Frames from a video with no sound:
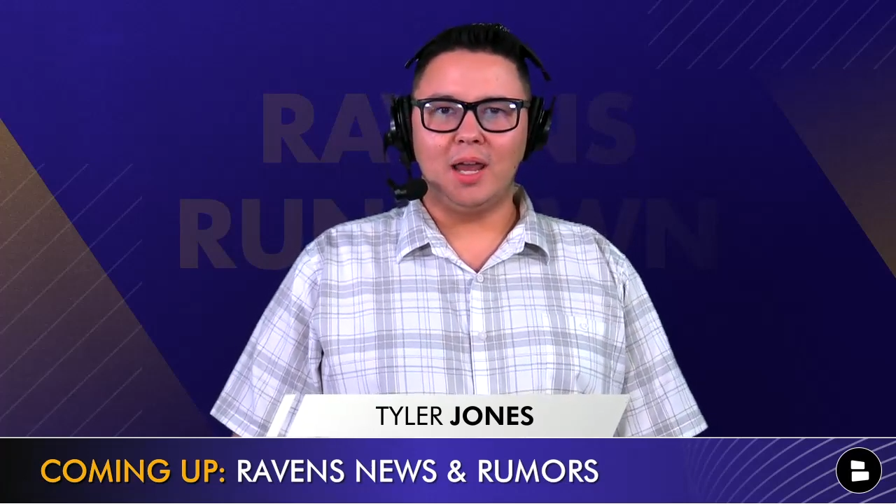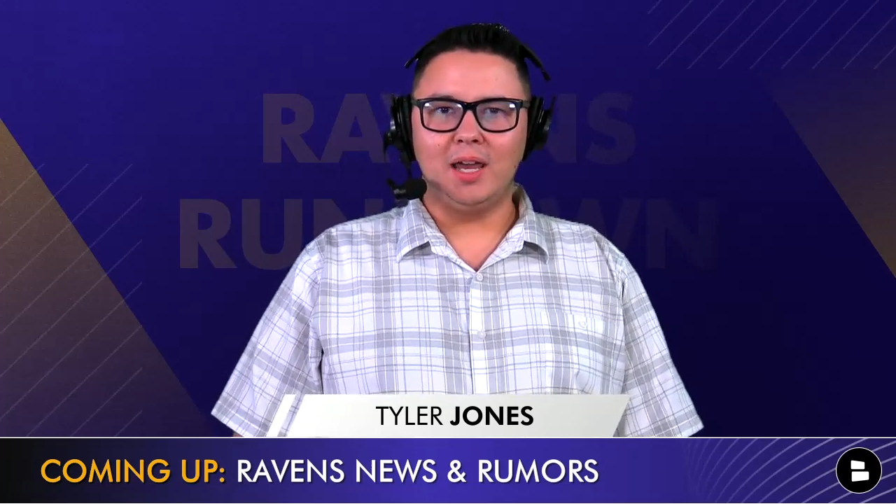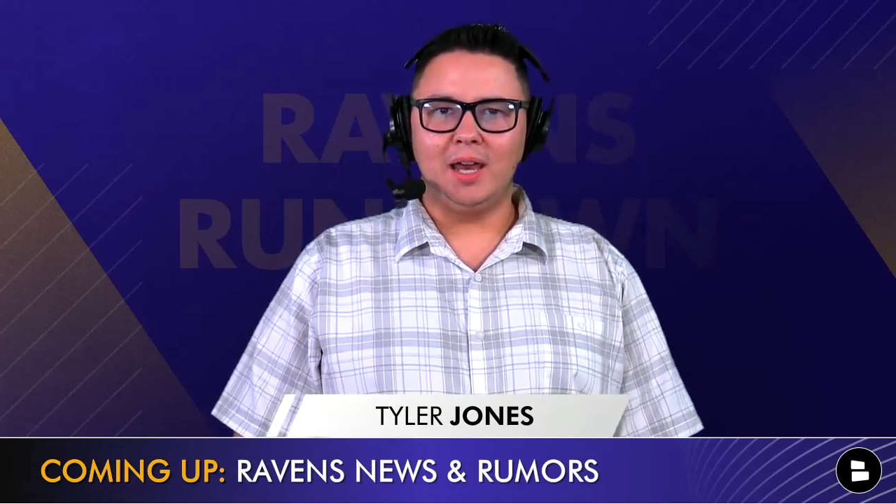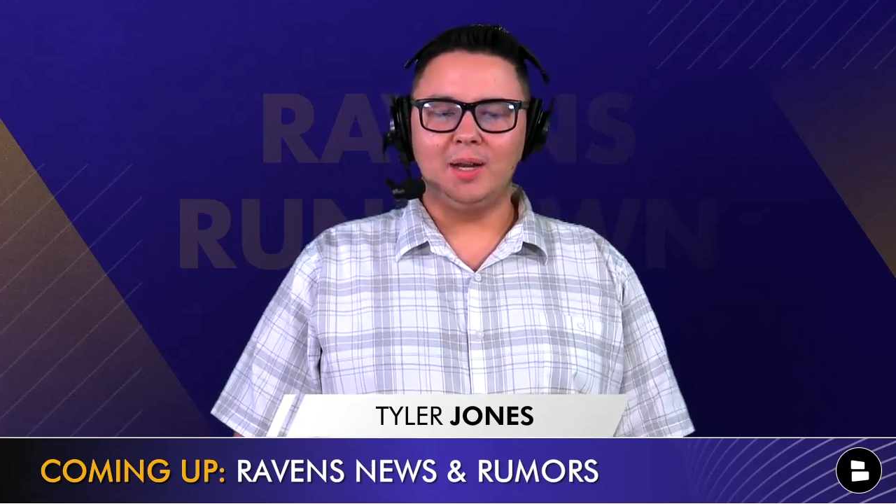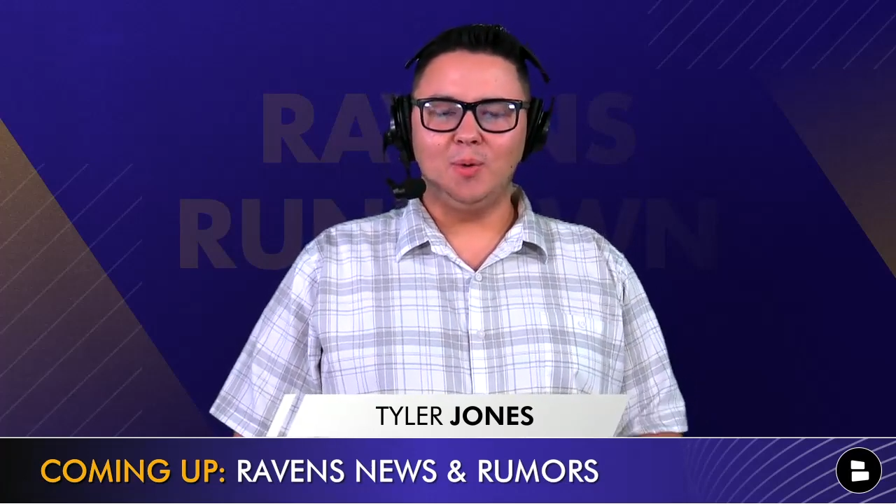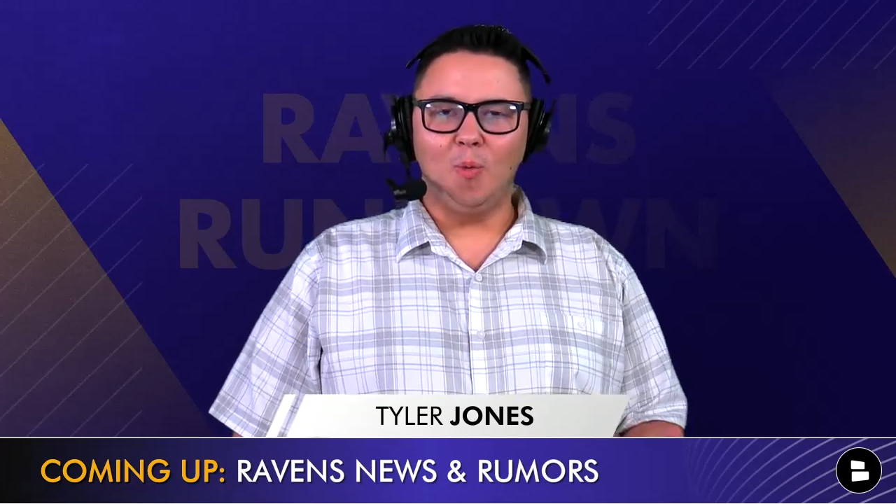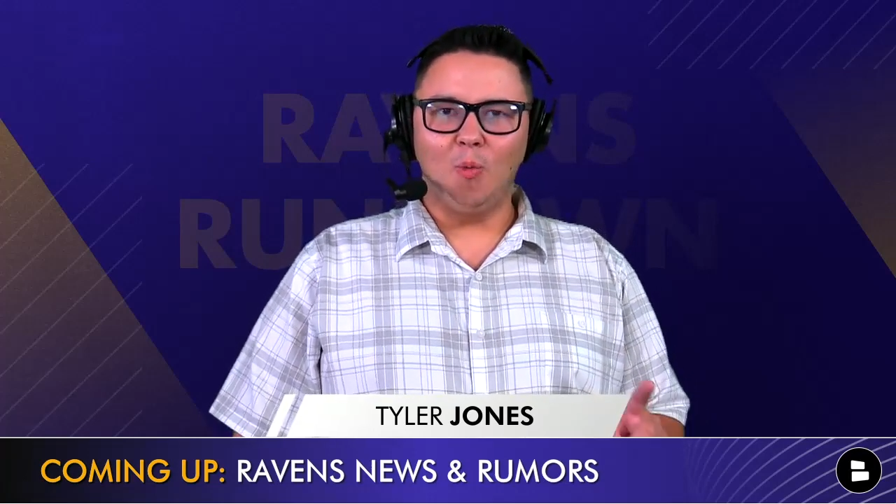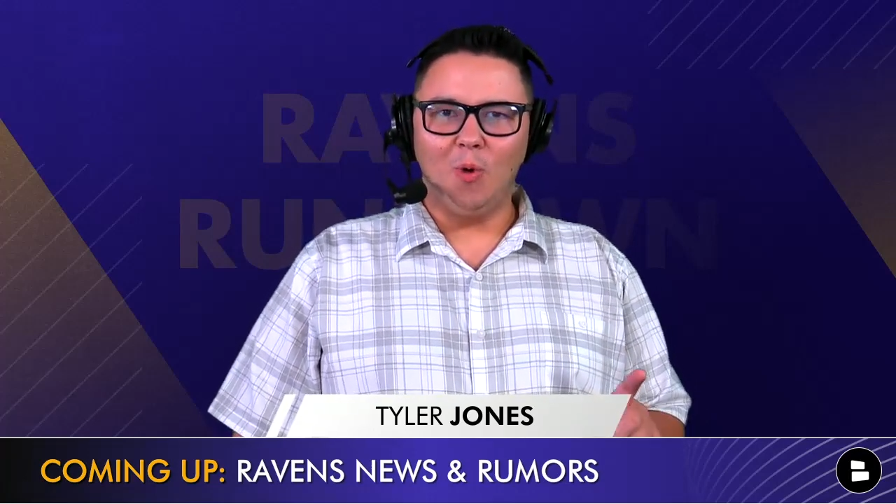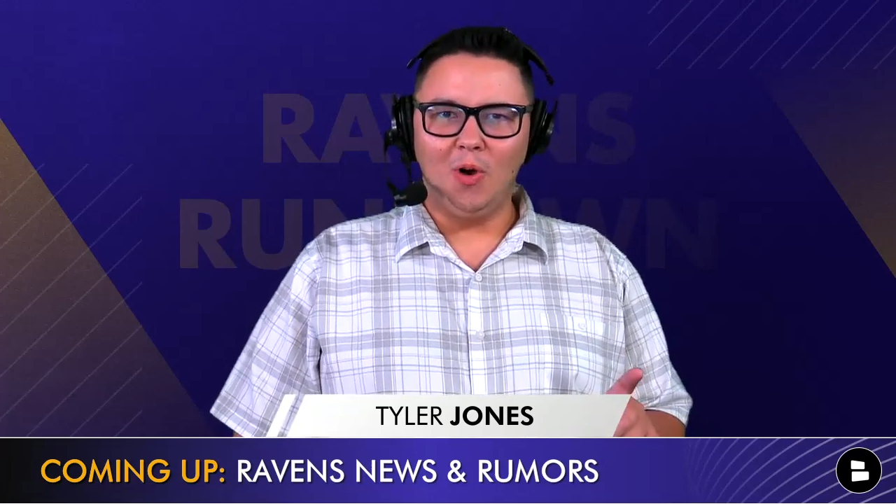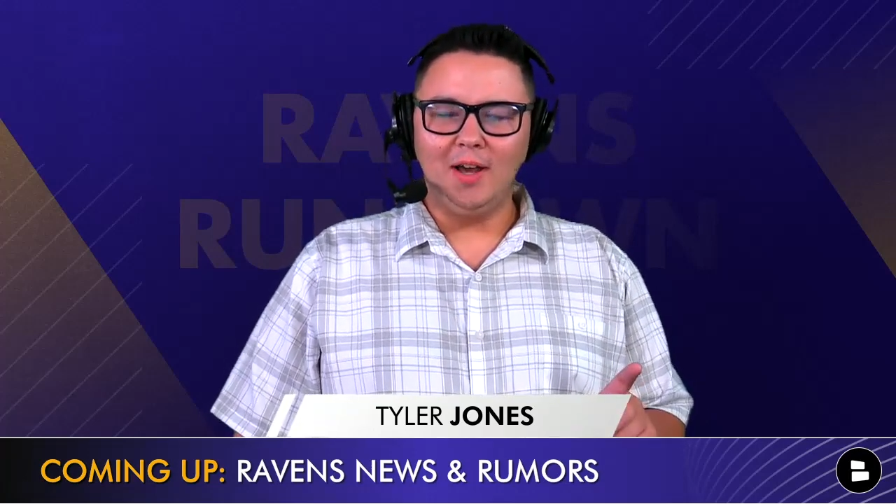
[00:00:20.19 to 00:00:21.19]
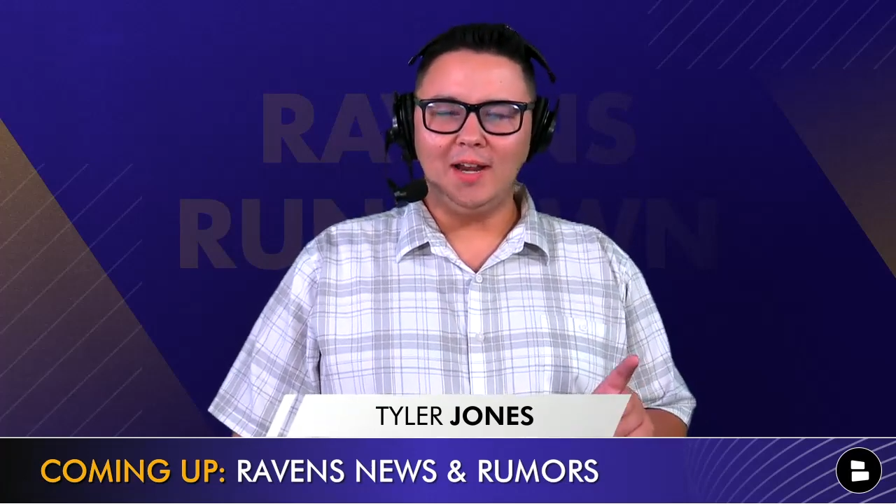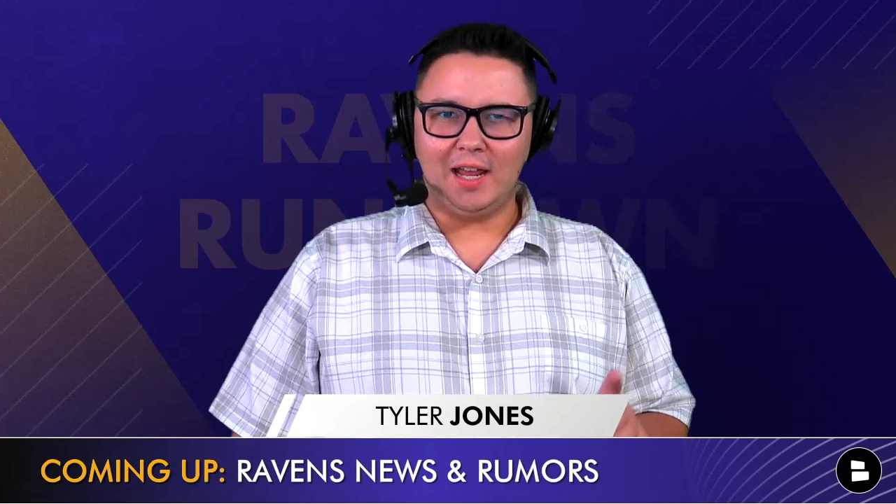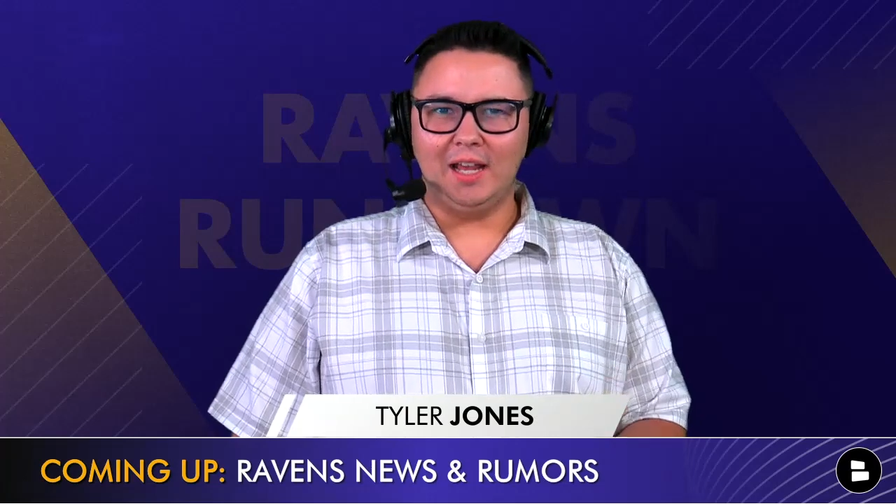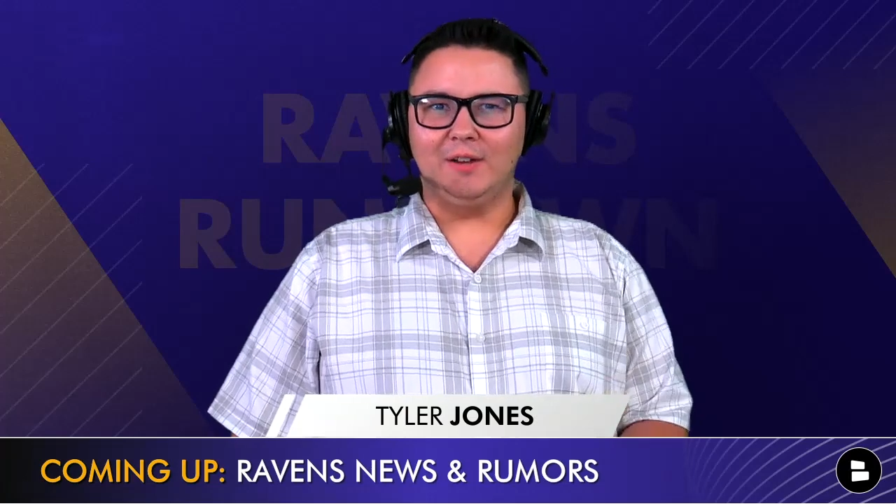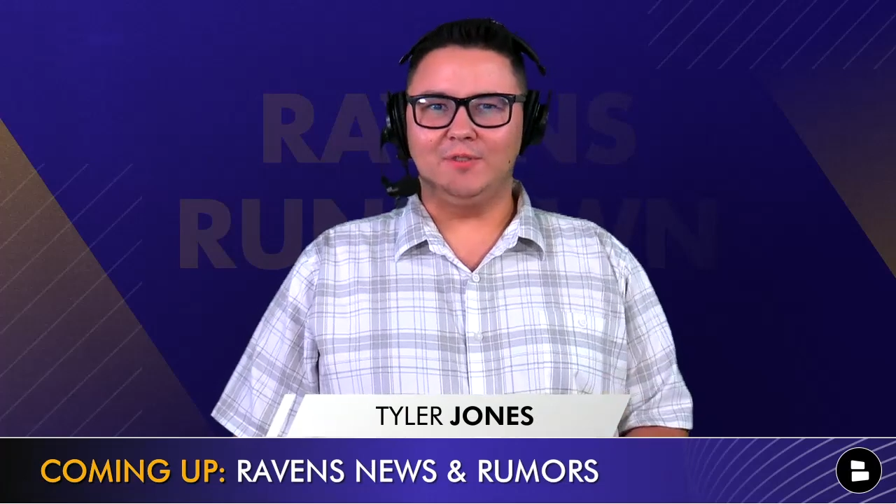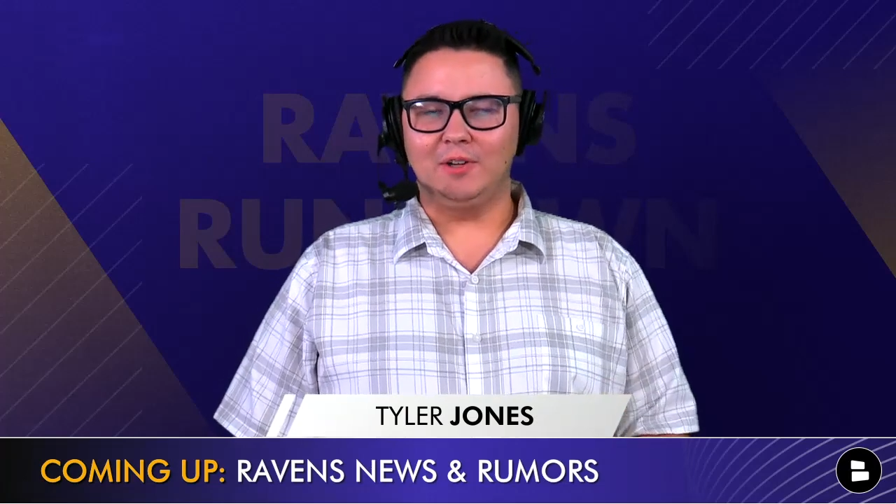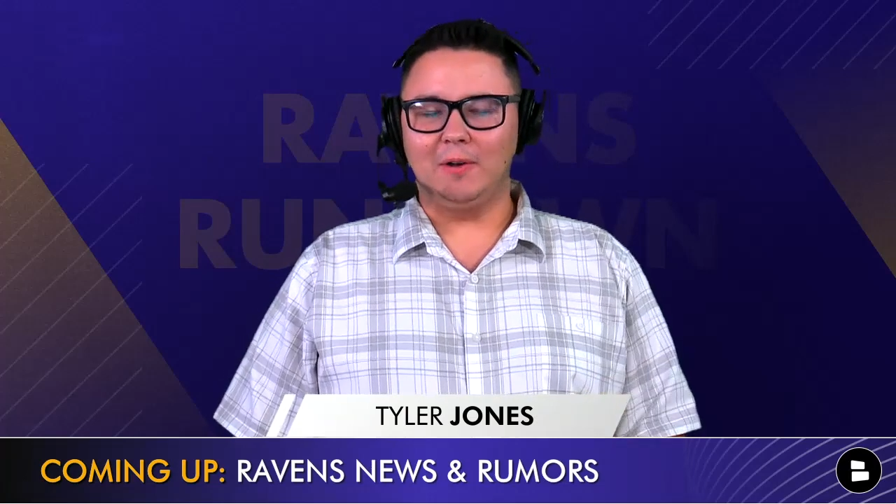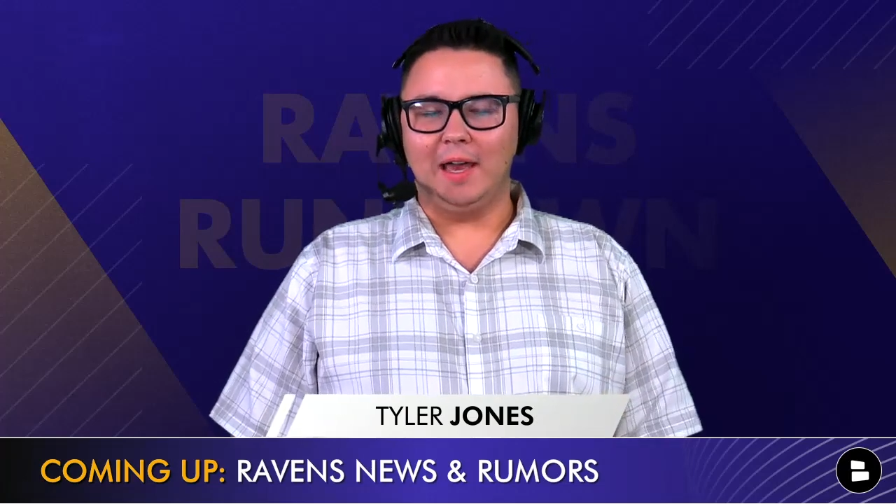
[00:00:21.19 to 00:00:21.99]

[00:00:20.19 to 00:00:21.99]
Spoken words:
and one NFL